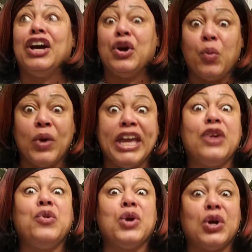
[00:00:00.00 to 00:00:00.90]
we
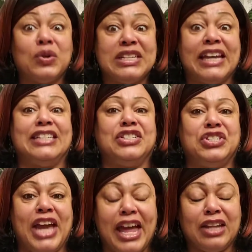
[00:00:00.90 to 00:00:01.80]
who are going to take this
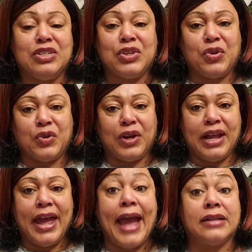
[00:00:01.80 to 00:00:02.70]
challenge on
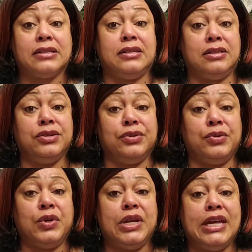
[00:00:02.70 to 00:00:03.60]
has to do
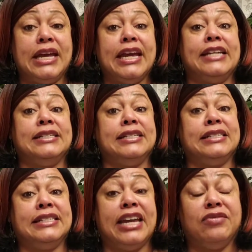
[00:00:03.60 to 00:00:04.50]
is to
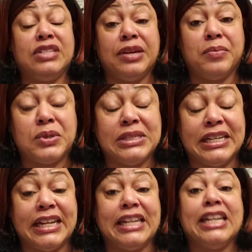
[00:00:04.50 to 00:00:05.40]
save
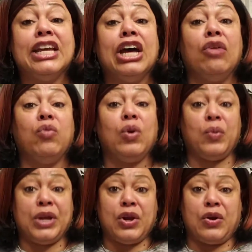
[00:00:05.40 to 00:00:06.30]
10% of what
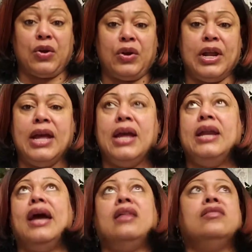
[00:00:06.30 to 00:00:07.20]
we earn.
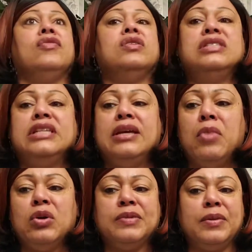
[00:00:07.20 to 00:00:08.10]
Now, the first thing
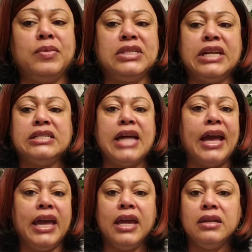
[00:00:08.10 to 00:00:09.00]
most people say is, I
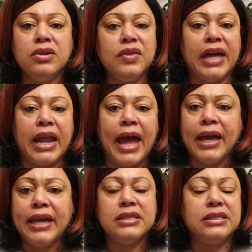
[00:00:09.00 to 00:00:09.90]
can't do that. I
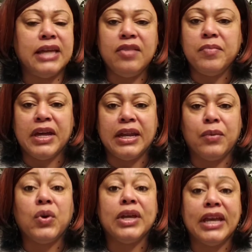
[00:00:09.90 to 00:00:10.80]
can't save money.
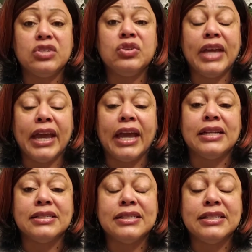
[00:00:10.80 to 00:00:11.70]
Well, yes, you can.
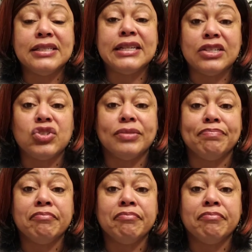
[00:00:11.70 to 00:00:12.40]
It's a decision.